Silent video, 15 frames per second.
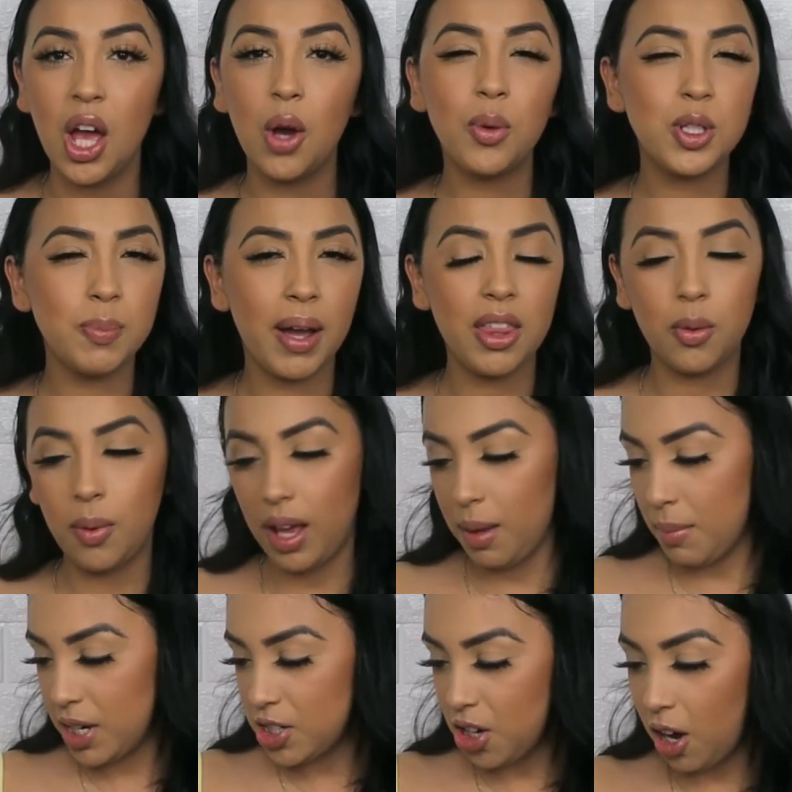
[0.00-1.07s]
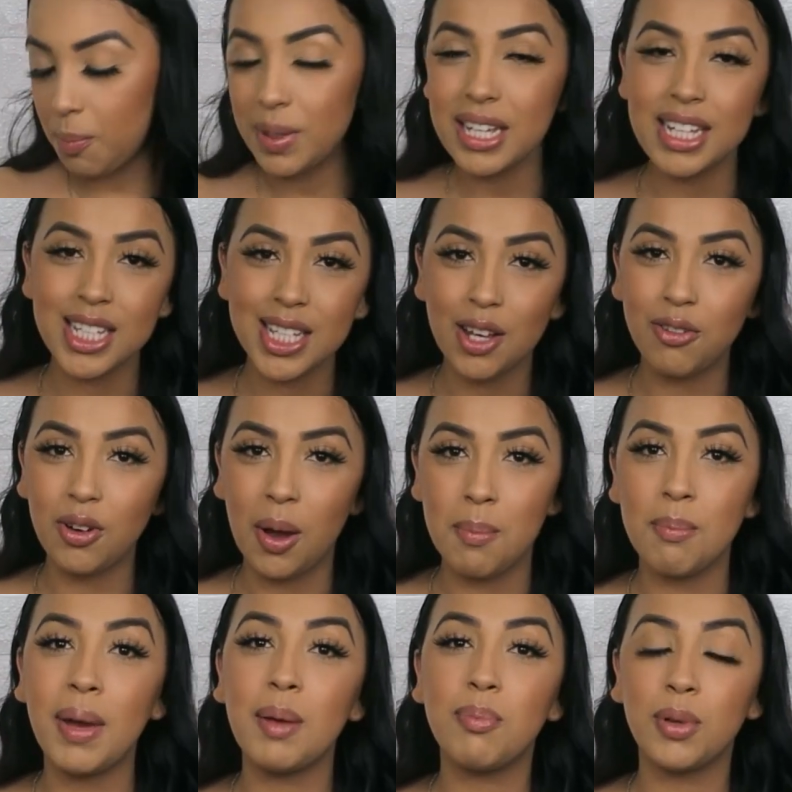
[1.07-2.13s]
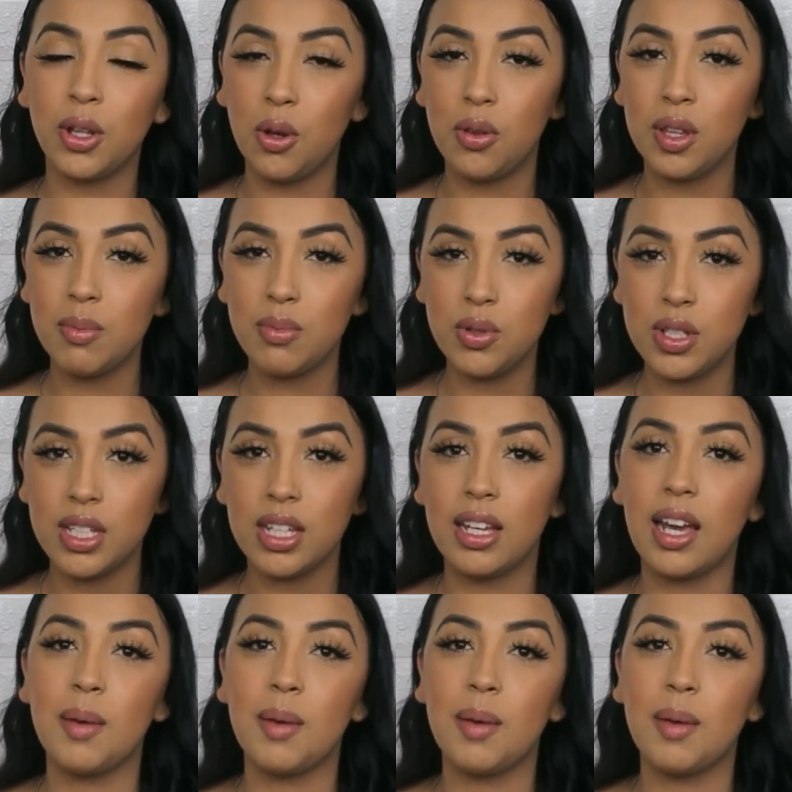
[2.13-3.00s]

which by the way, my top is from my clothing boutique.